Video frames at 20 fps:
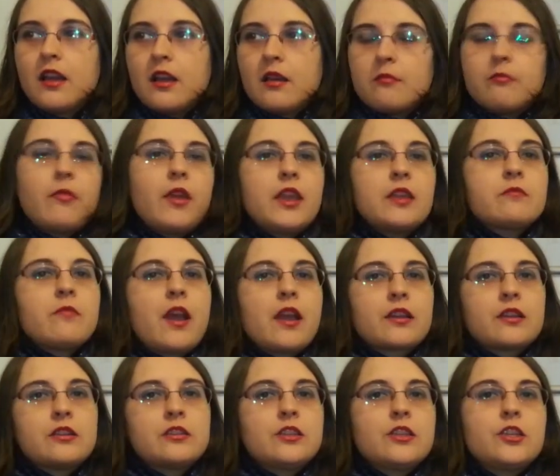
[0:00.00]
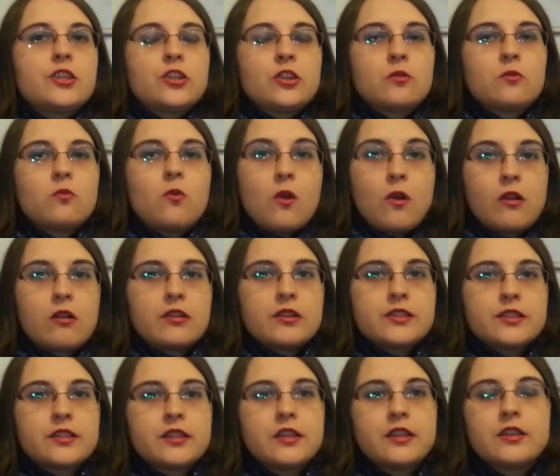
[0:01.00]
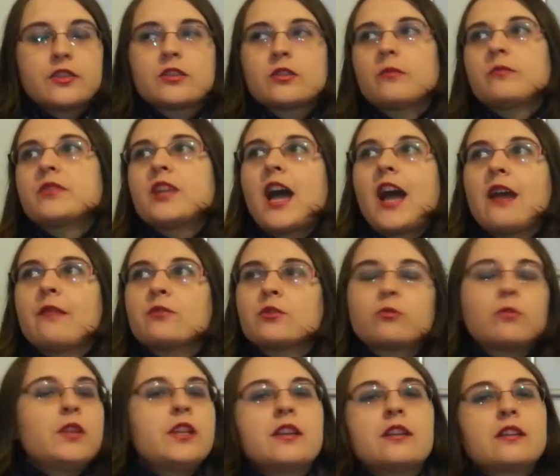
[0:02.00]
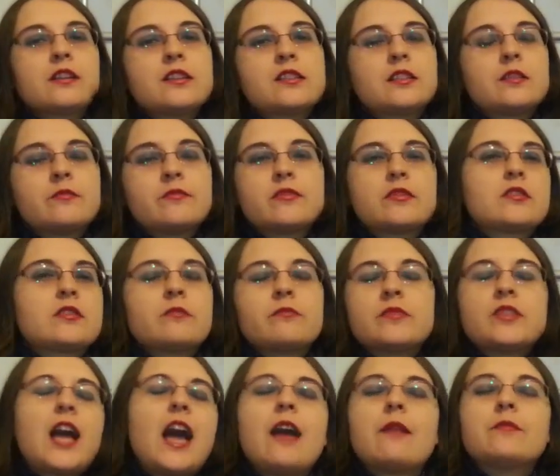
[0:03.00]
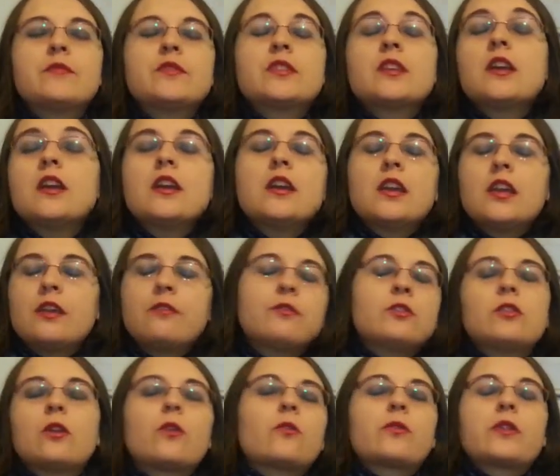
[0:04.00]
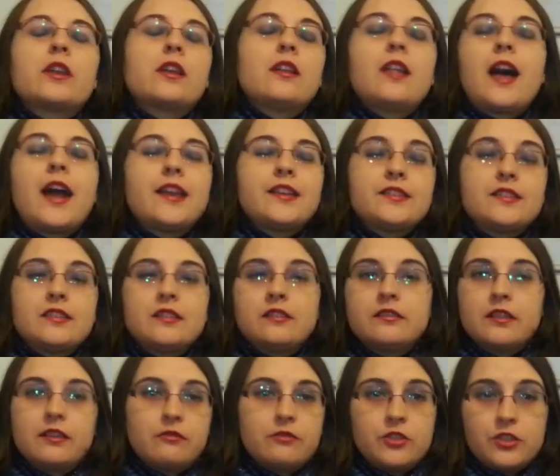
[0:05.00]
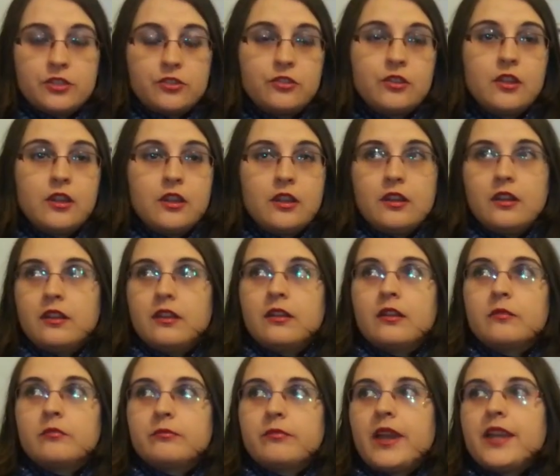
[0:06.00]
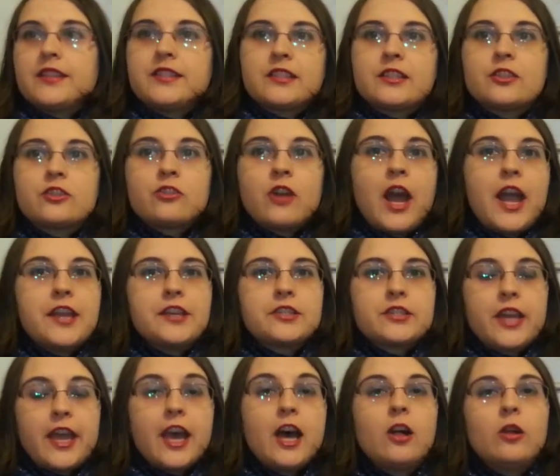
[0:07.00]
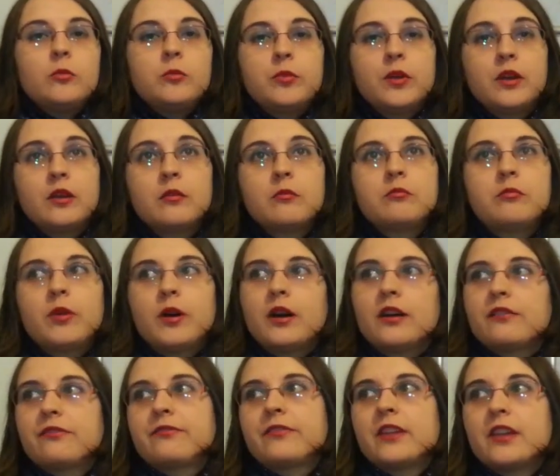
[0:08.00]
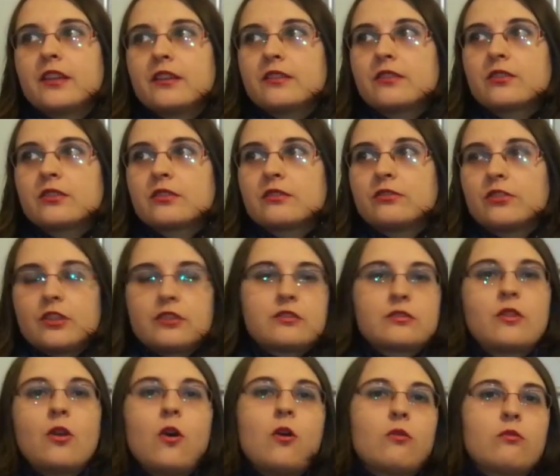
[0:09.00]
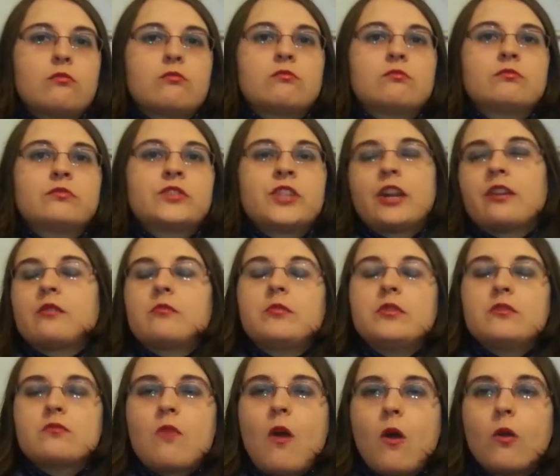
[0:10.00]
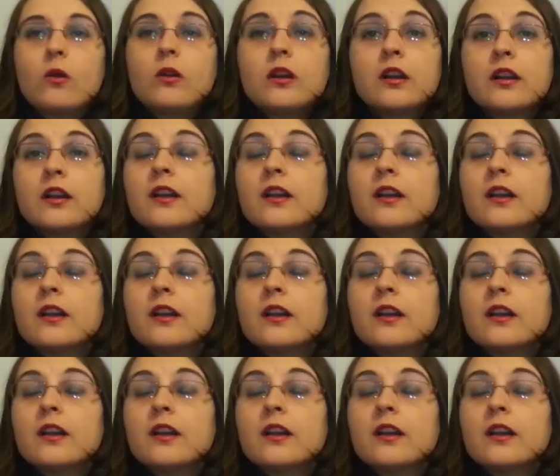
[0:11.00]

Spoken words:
made my condition worse, sometimes willingly, sometimes even not realizing. They were just basically trying to help, but things just got terribly wrong.